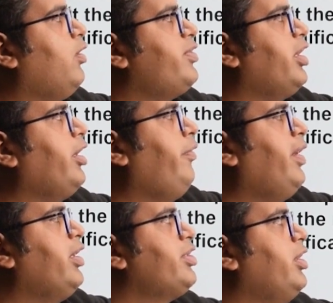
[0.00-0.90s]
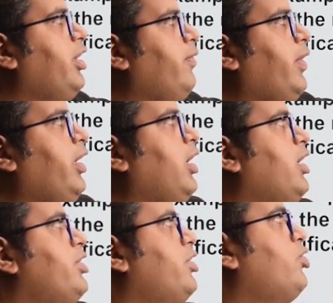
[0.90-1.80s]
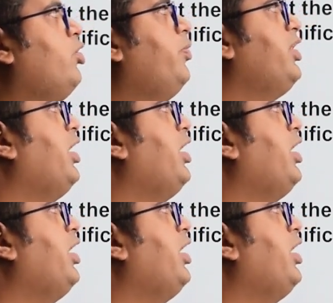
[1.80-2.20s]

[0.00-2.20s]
of significant figures in final answer should be